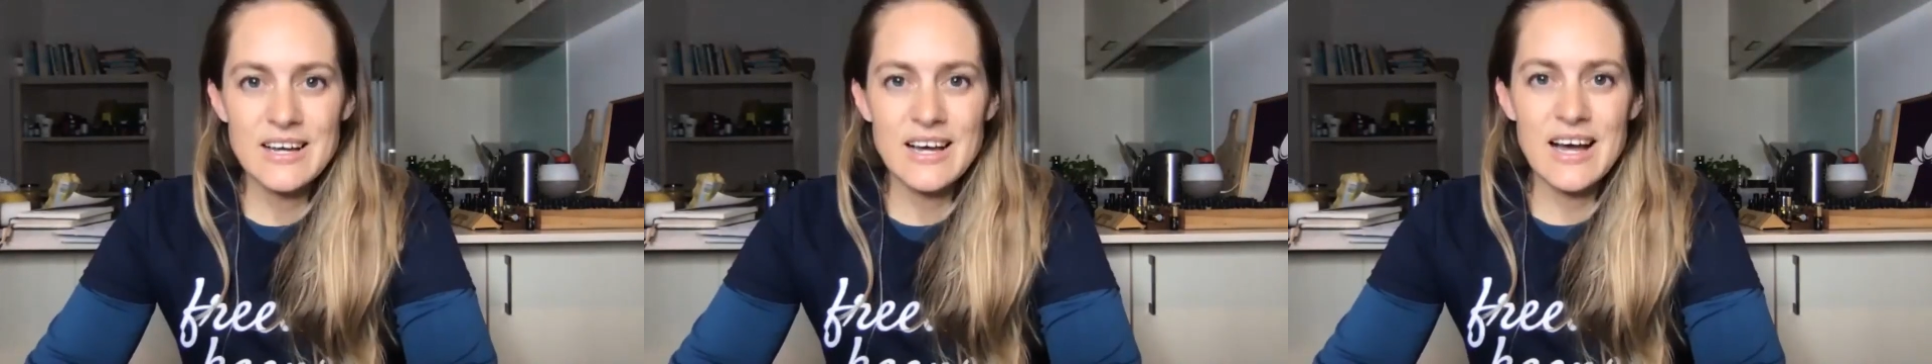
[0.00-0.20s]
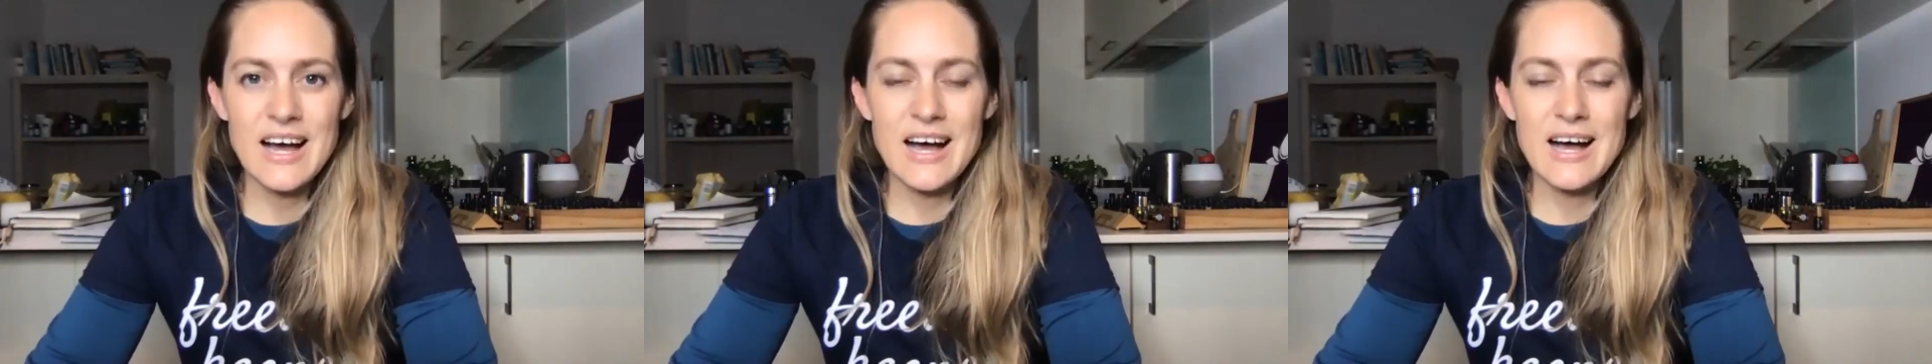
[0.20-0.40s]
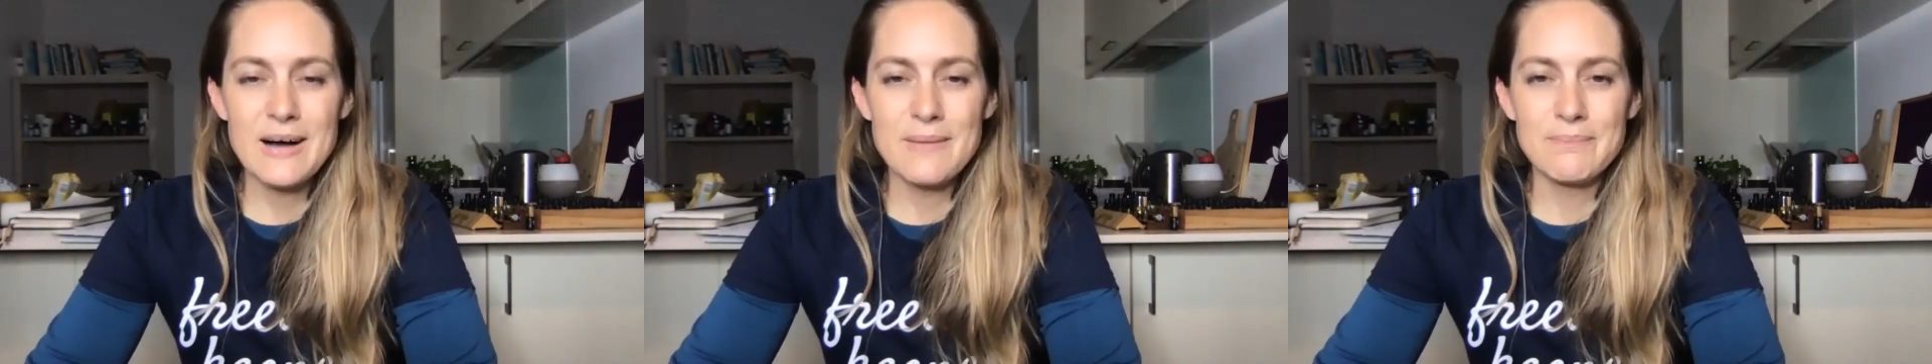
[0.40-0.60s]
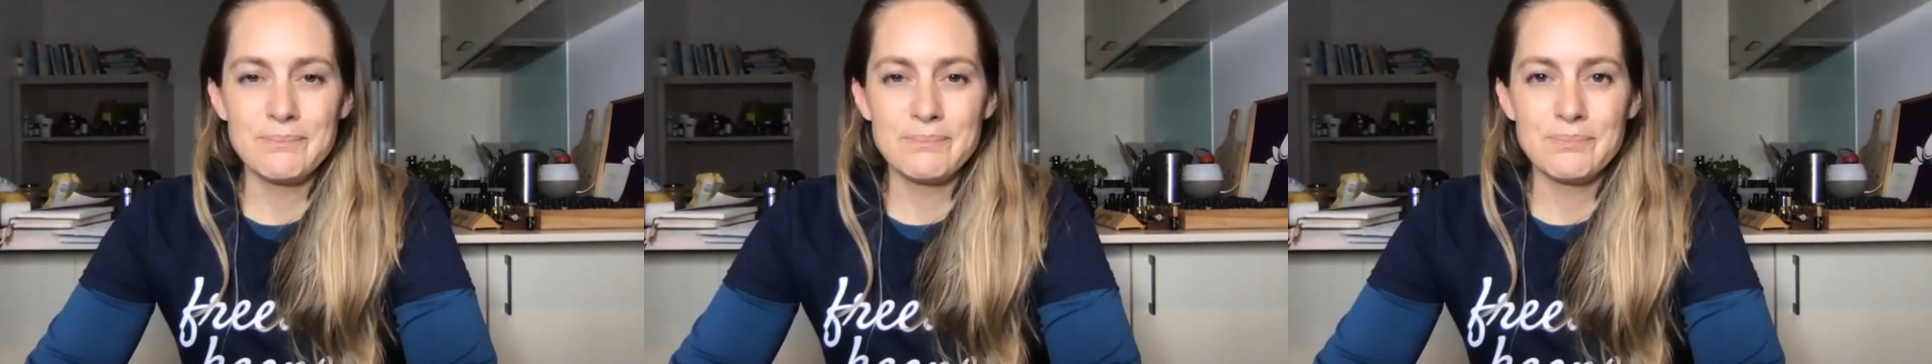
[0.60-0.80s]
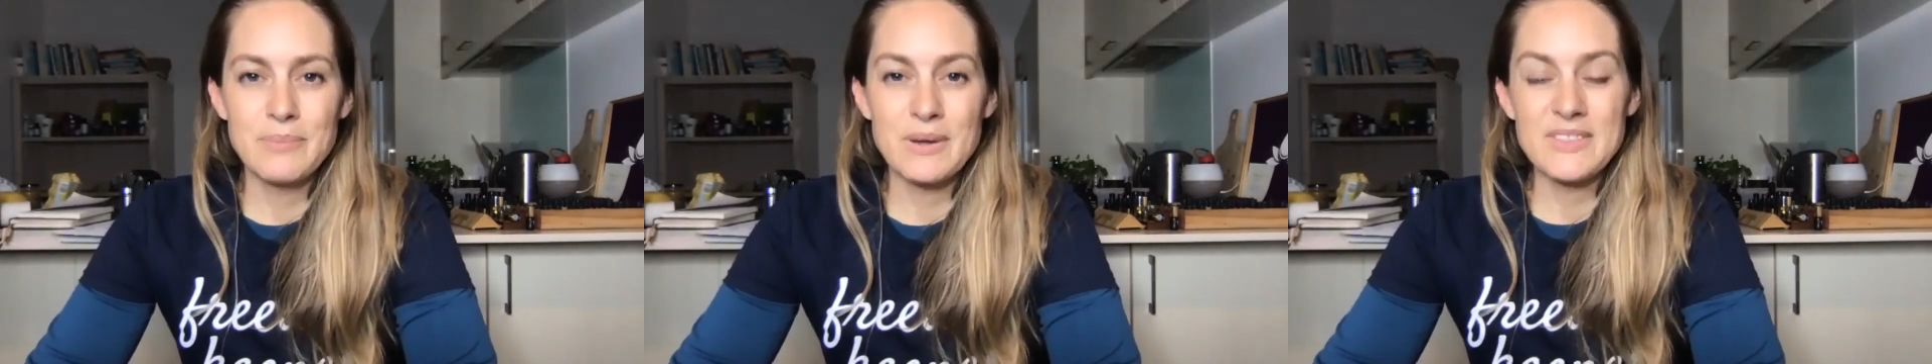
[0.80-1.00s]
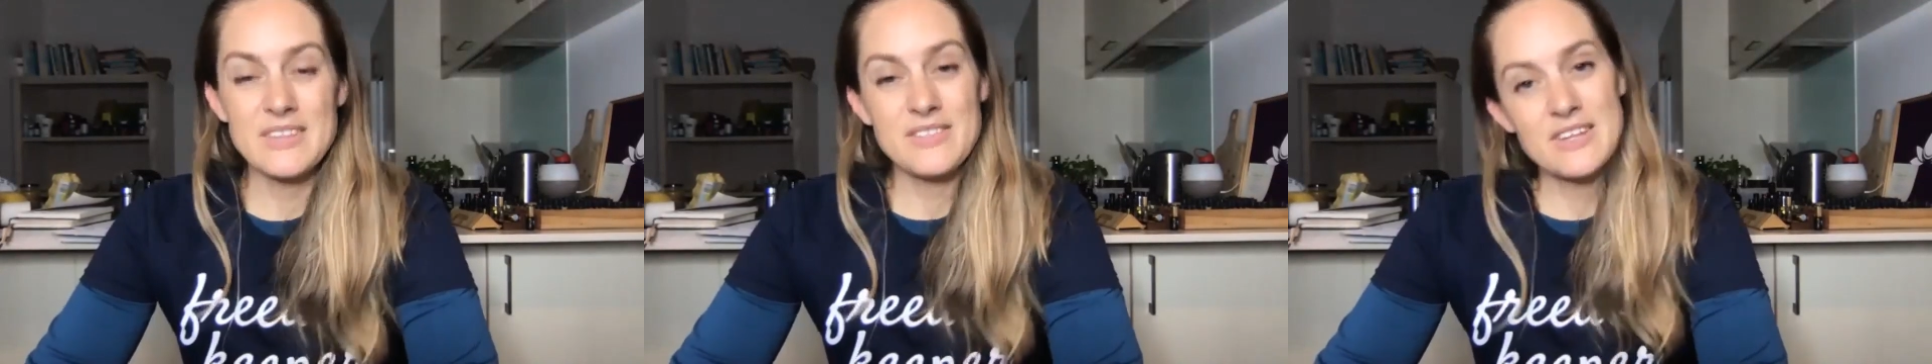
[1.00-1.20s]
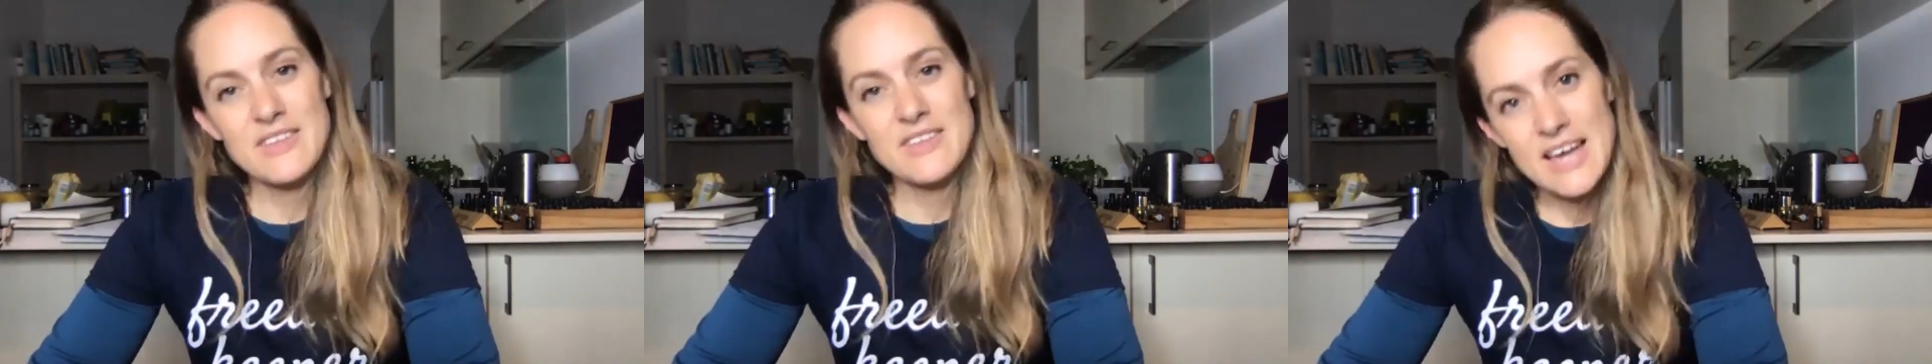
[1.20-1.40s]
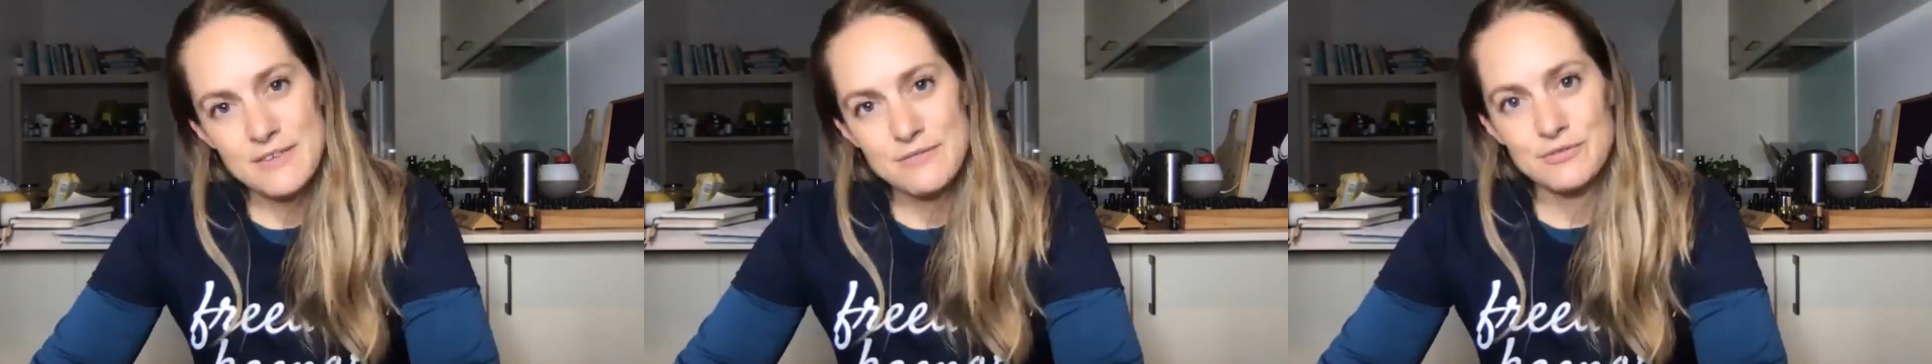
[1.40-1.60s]
but they think
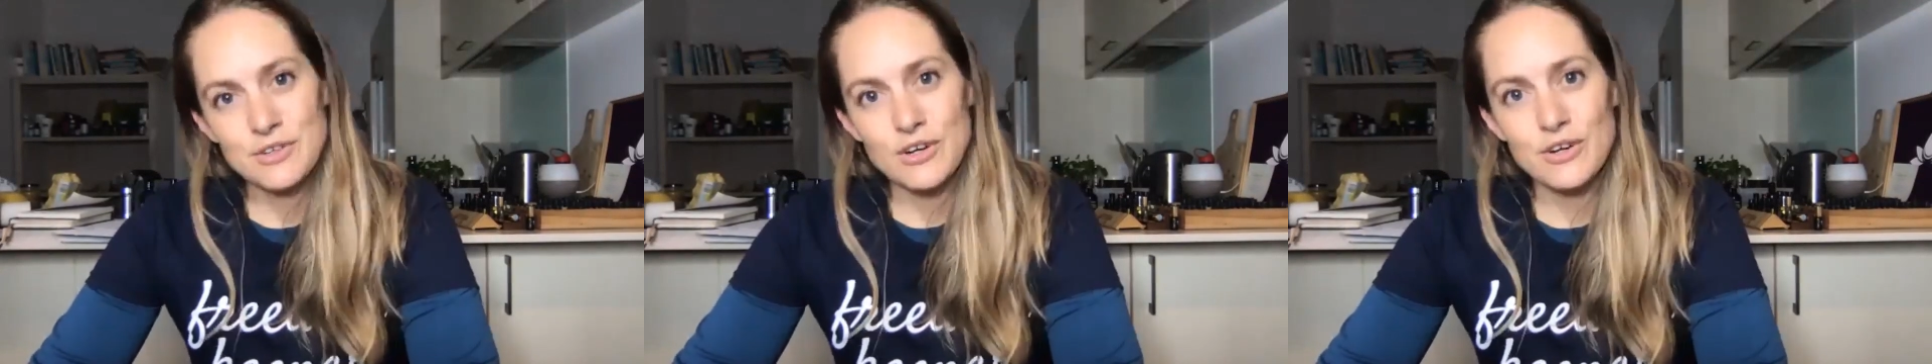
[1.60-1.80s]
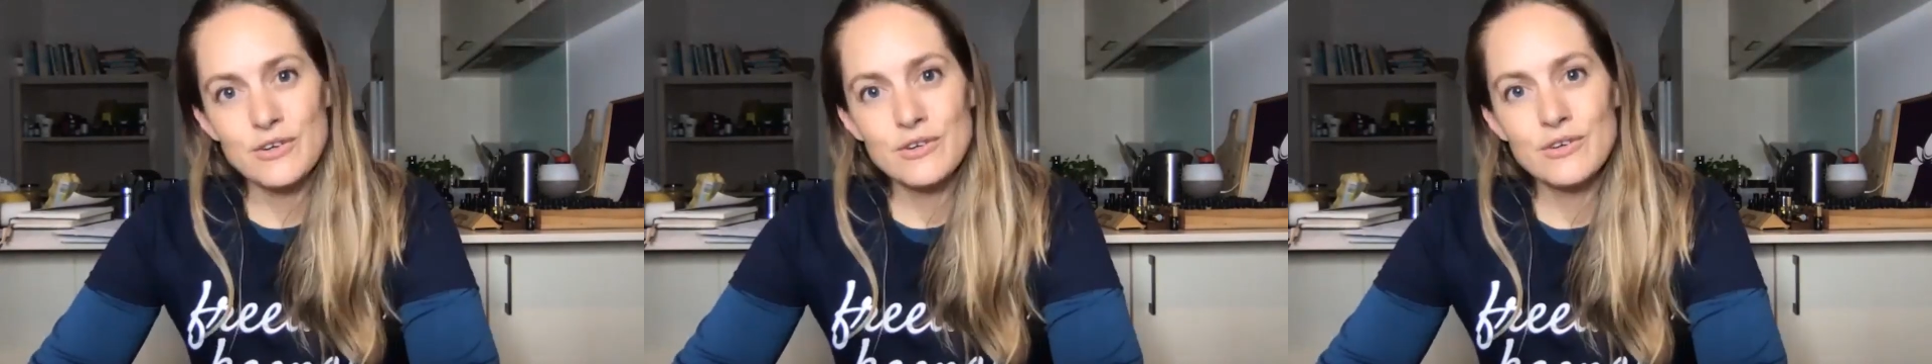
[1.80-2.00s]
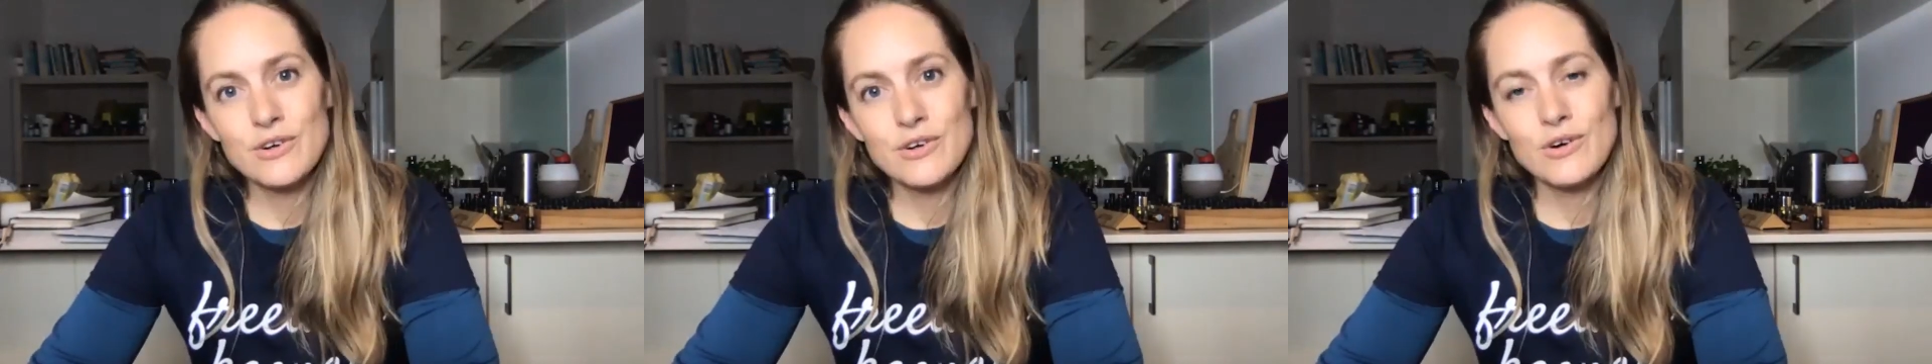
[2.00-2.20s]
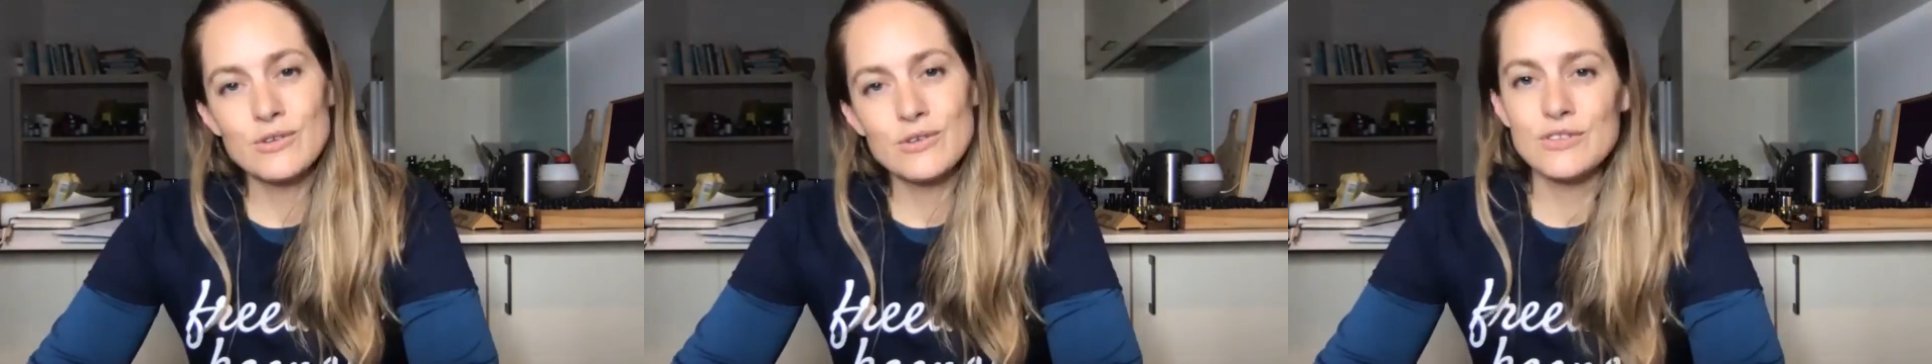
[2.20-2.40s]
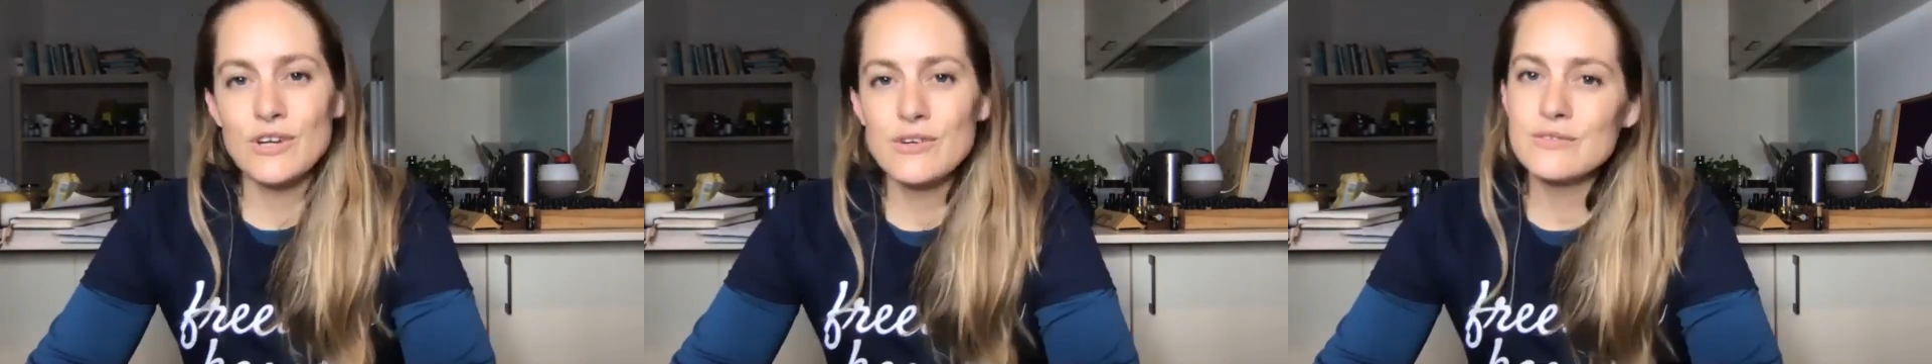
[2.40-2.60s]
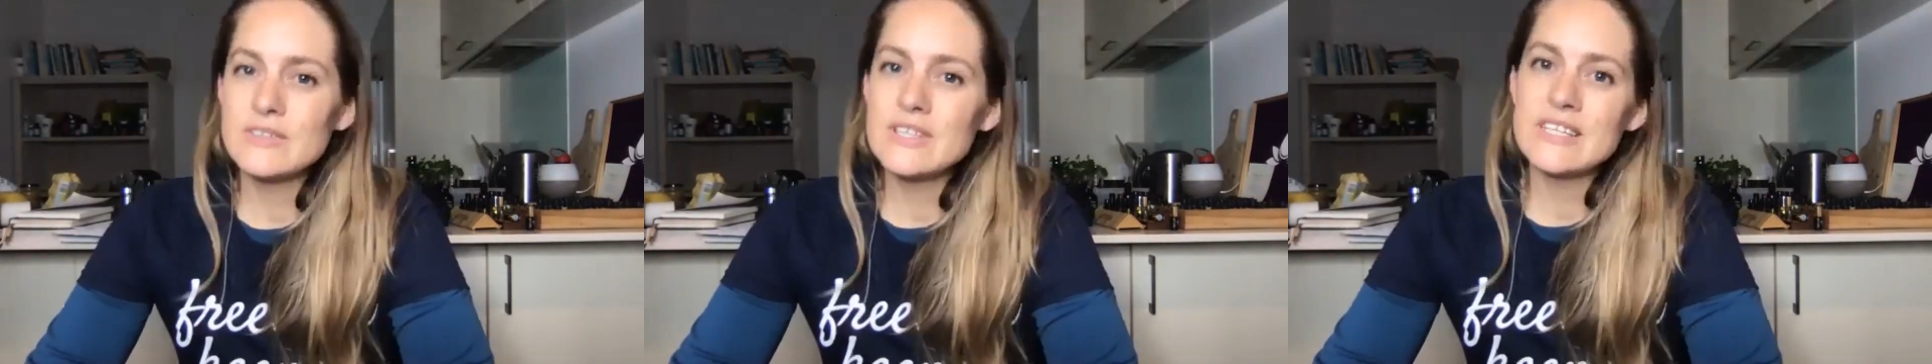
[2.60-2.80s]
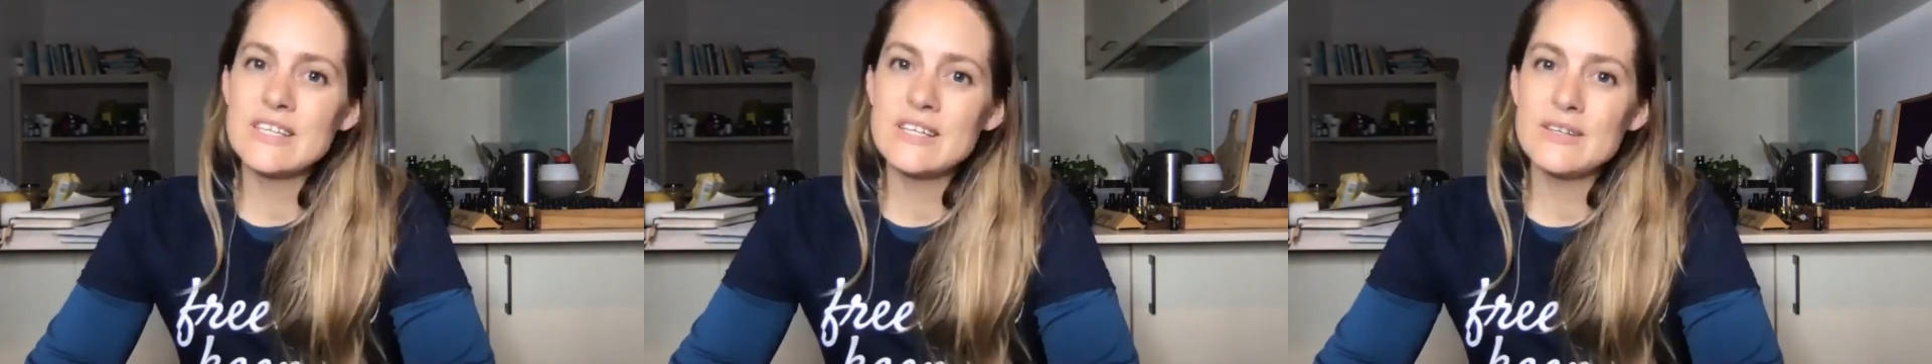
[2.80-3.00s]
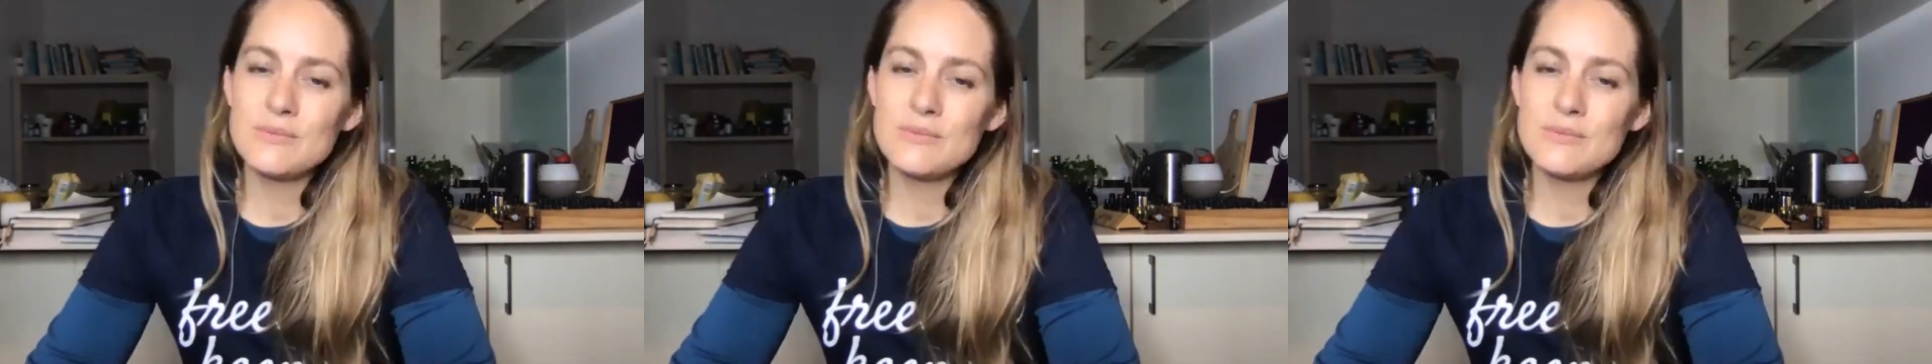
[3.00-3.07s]
they have to, or don't think it